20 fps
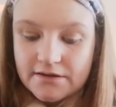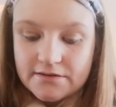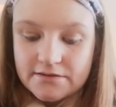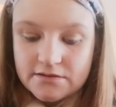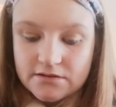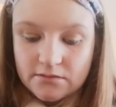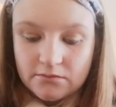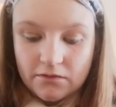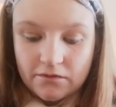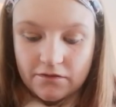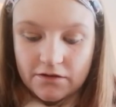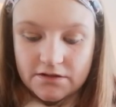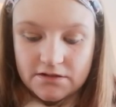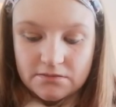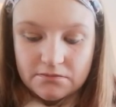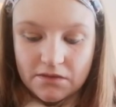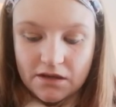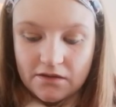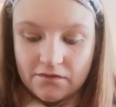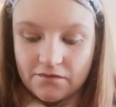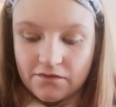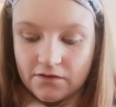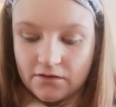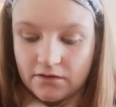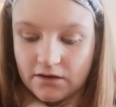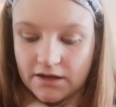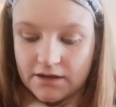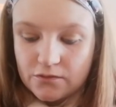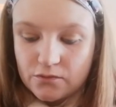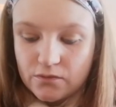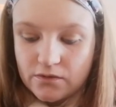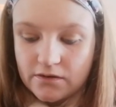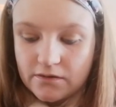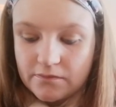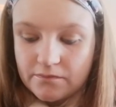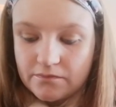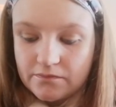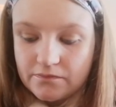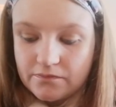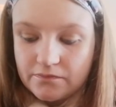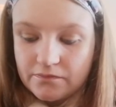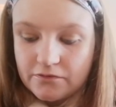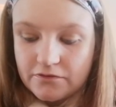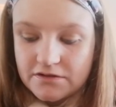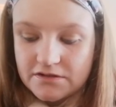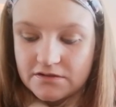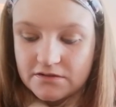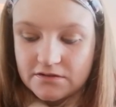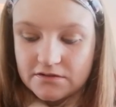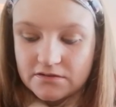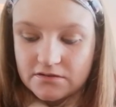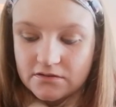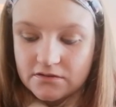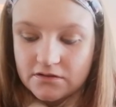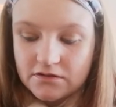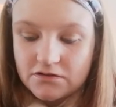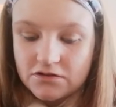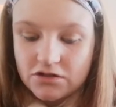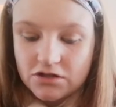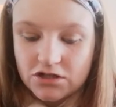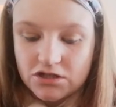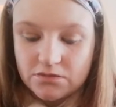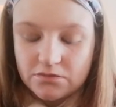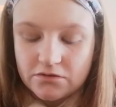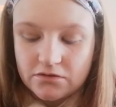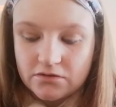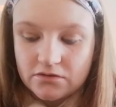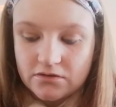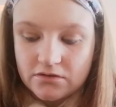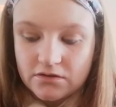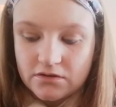Some of us may feel like we're poisonous, untouchable,